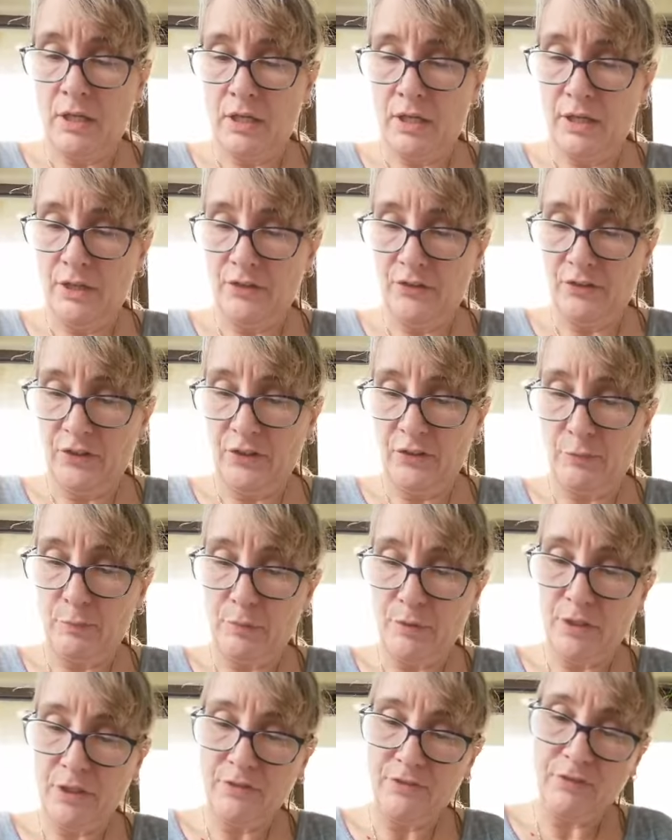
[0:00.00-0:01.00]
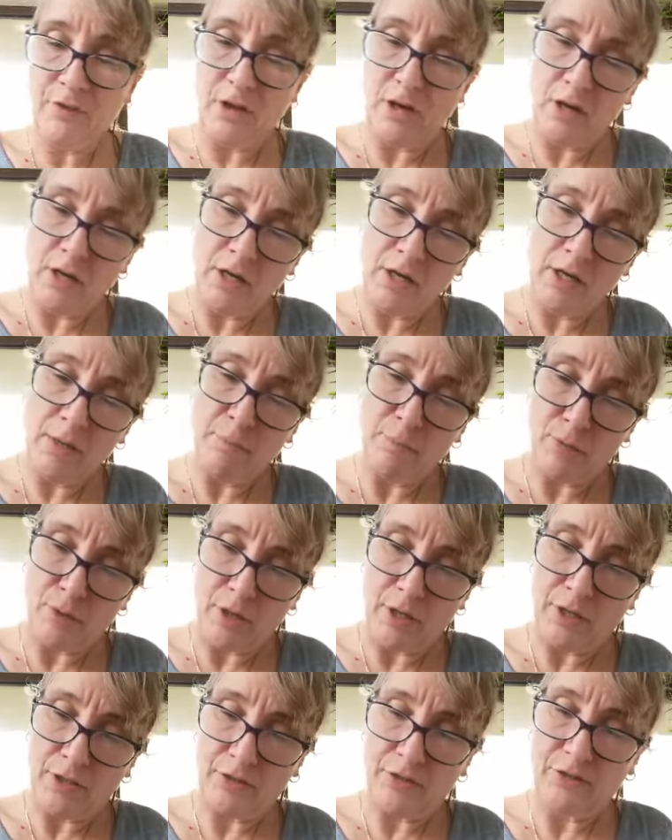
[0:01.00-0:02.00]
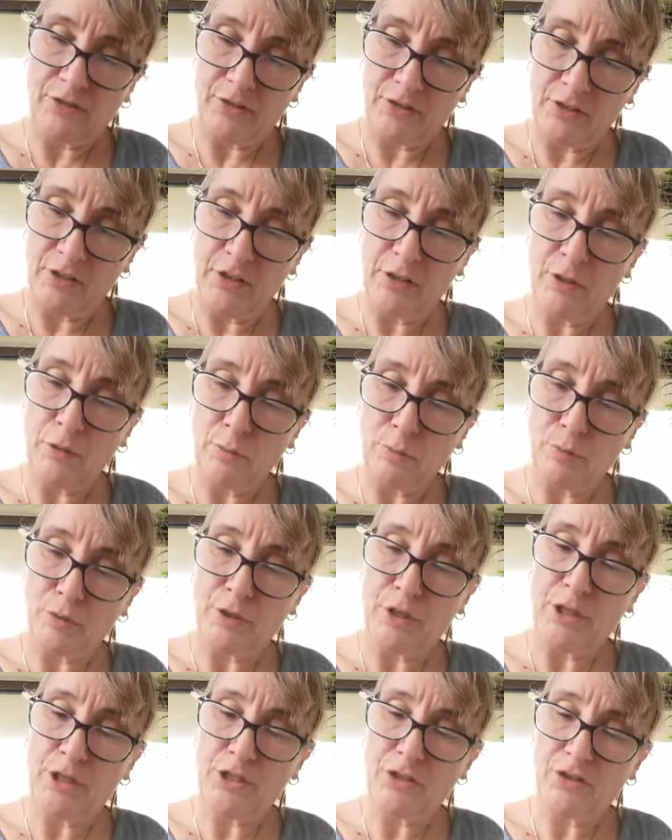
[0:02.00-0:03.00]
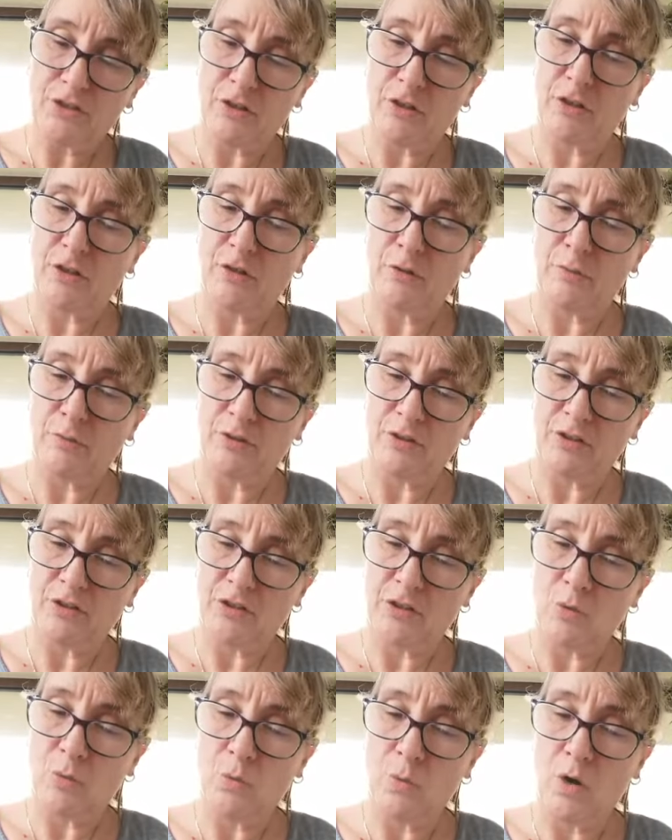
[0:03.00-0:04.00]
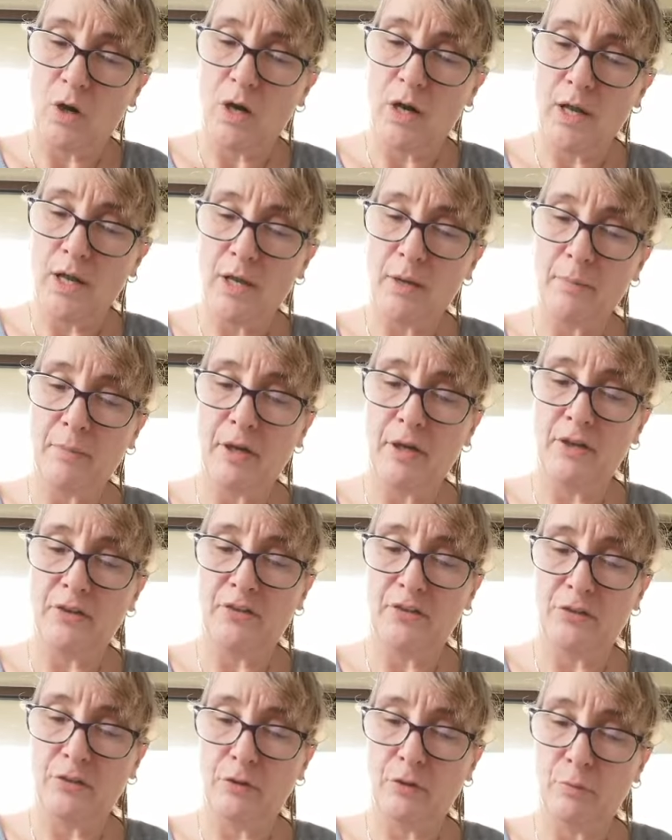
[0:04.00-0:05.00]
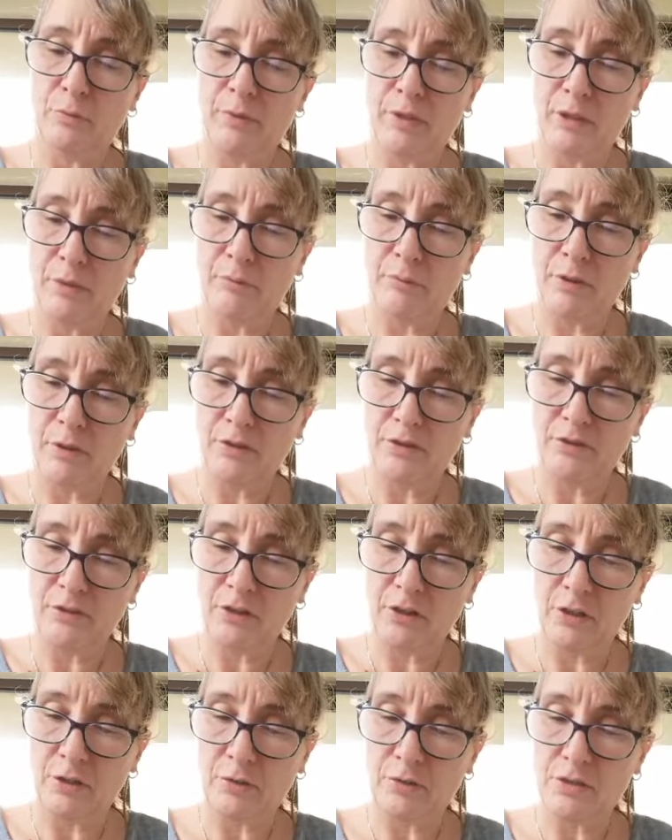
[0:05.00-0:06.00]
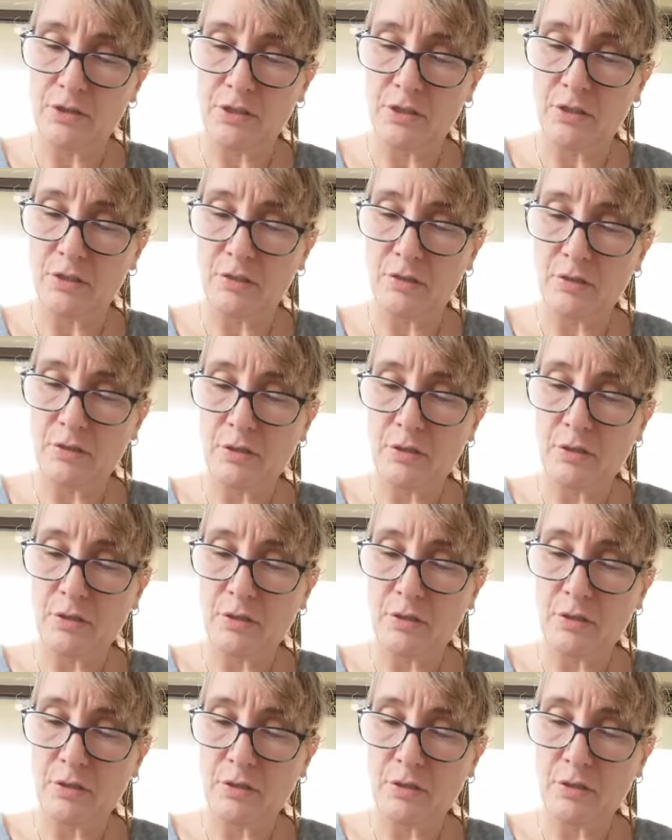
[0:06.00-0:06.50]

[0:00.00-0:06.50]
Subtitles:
he says, "But if I, brothers, still preach circumcision, why am I still being persecuted?